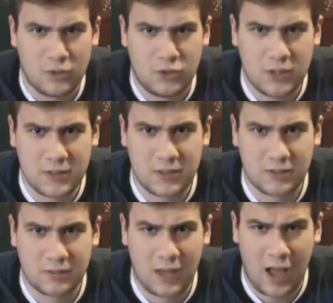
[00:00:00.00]
just
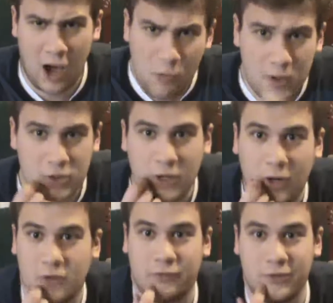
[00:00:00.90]
how much
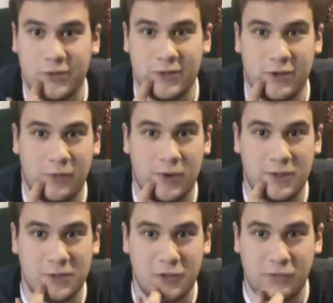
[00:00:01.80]
controversy there
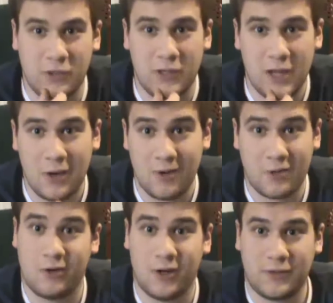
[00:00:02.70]
was over
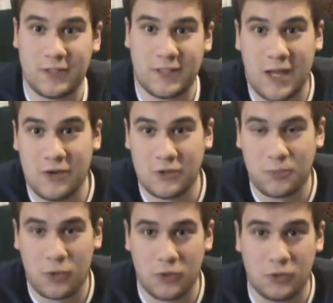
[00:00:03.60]
whether or not the Sanders
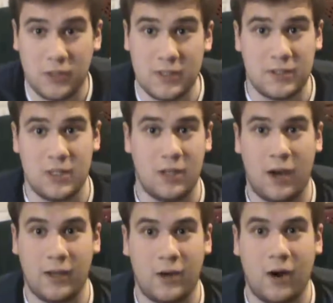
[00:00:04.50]
portrait is the
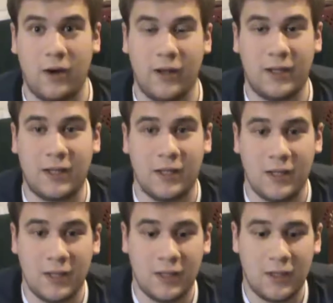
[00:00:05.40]
iconic,
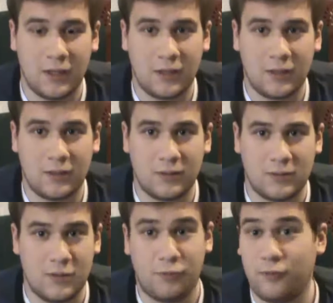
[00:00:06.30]

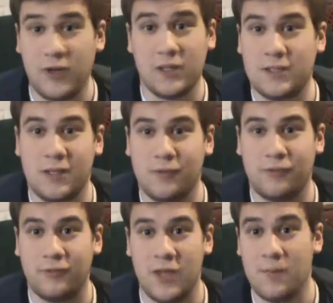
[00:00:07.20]

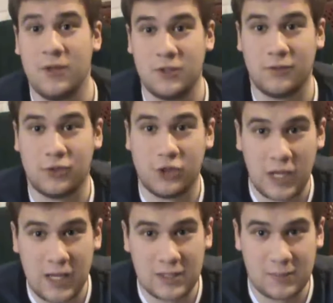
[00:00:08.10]
definitive image of
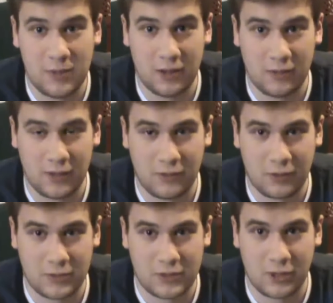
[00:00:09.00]
Shakespeare that they're
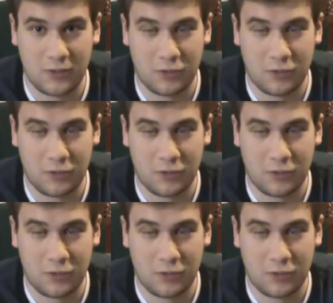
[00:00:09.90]
going to start